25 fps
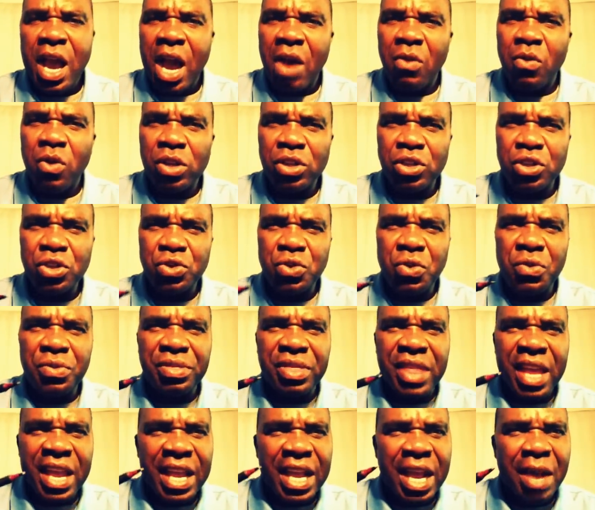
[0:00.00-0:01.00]
I want you to
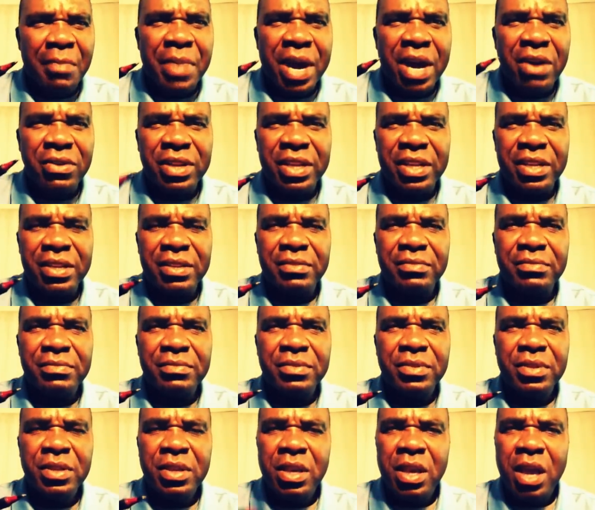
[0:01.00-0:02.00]
think about it.
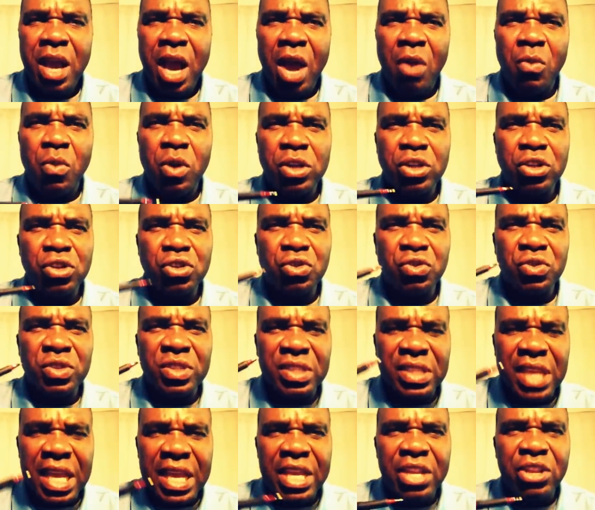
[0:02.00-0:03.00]
I want you to
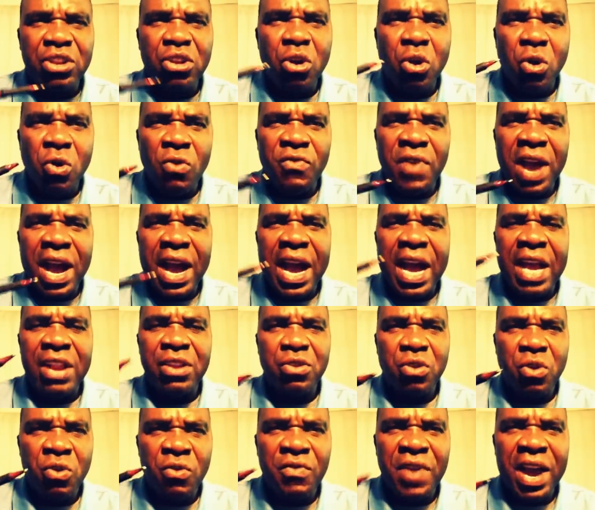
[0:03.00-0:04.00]
say it over
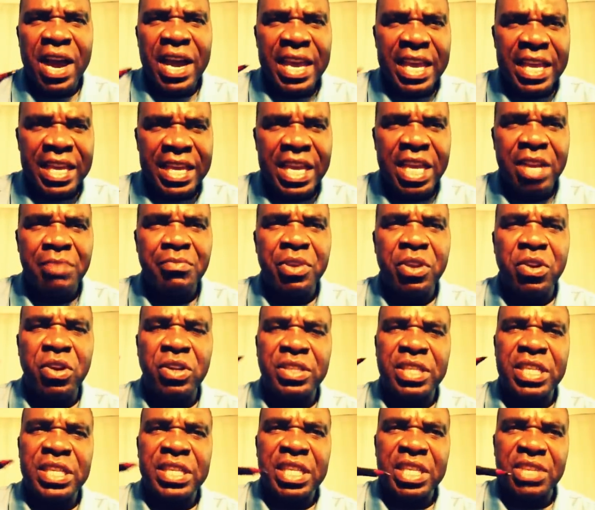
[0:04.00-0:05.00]
and over again
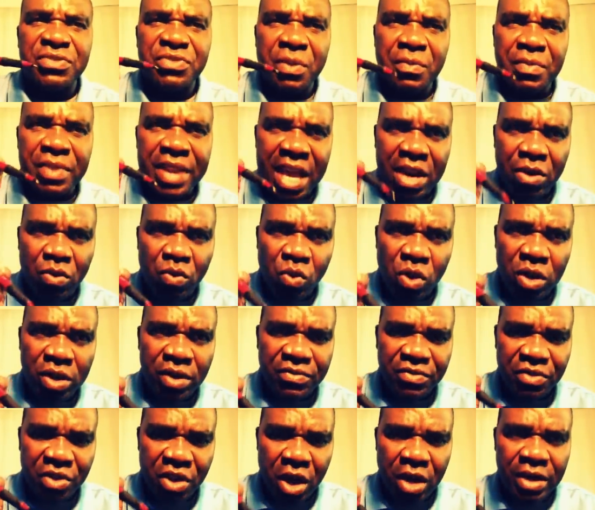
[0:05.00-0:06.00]
because it is from that
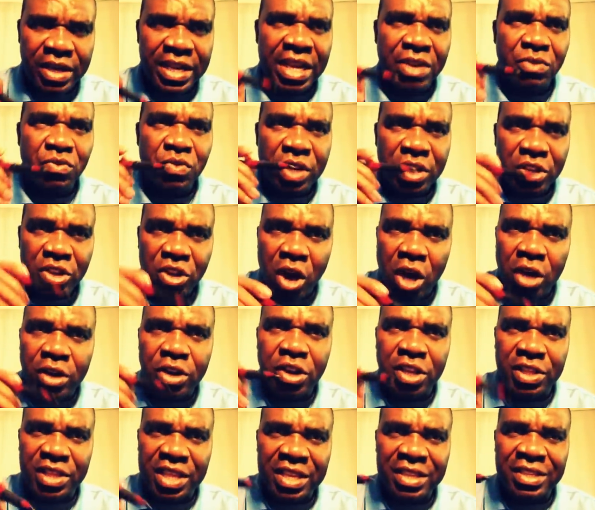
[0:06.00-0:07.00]
word of God that with
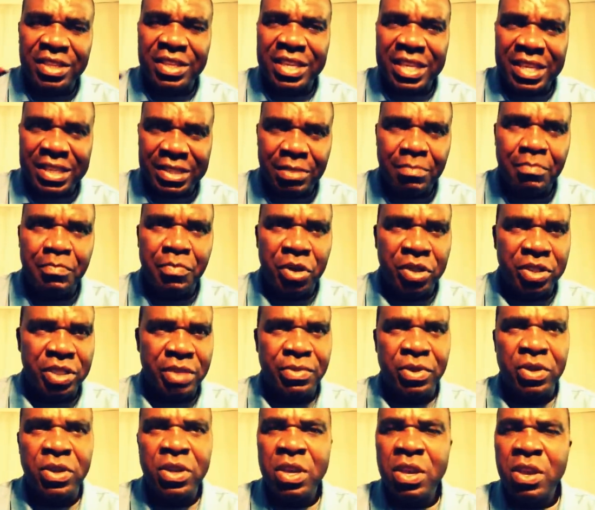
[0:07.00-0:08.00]
God nothing is
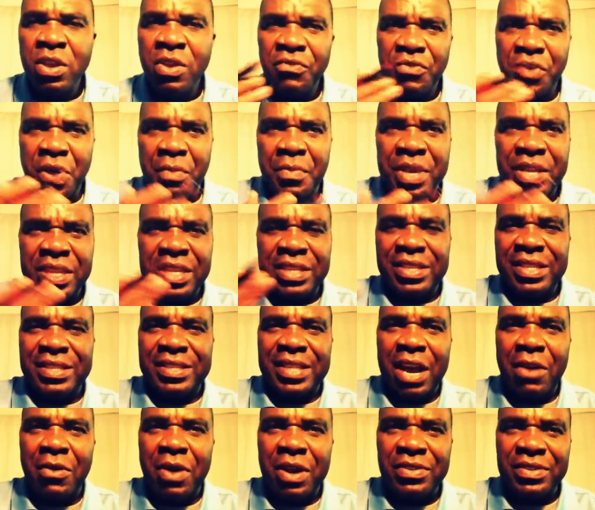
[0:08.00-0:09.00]
impossible. For me, this
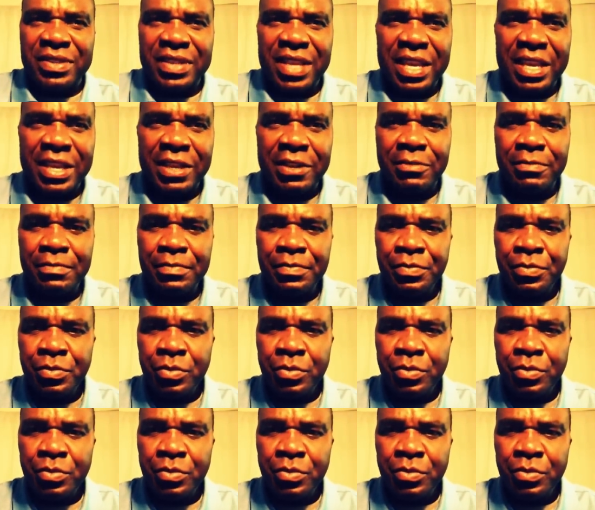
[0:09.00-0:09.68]
is how I say it.